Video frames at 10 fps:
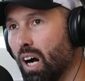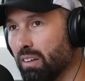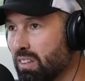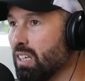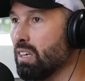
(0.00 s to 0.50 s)
I
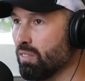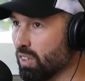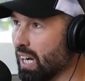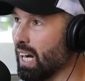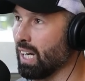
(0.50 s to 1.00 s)
think you've got
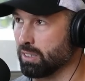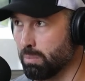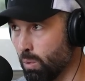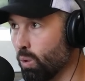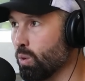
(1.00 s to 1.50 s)
to ask
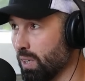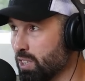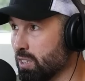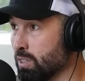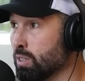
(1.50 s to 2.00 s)
more
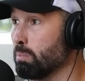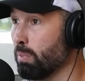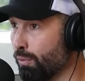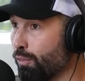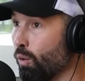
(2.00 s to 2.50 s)
questions
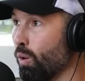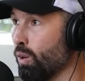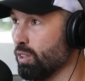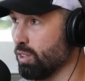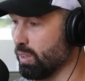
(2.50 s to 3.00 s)

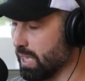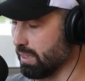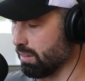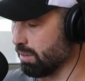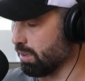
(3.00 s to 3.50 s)
before you
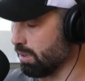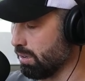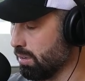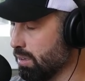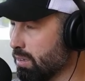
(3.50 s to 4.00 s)
hit
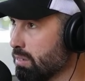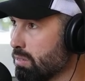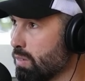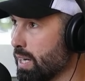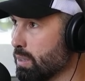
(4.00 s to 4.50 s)
the
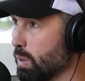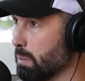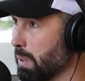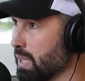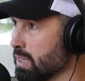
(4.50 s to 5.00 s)
red
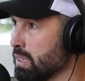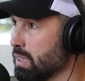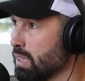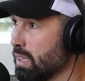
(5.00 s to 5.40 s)
quit button.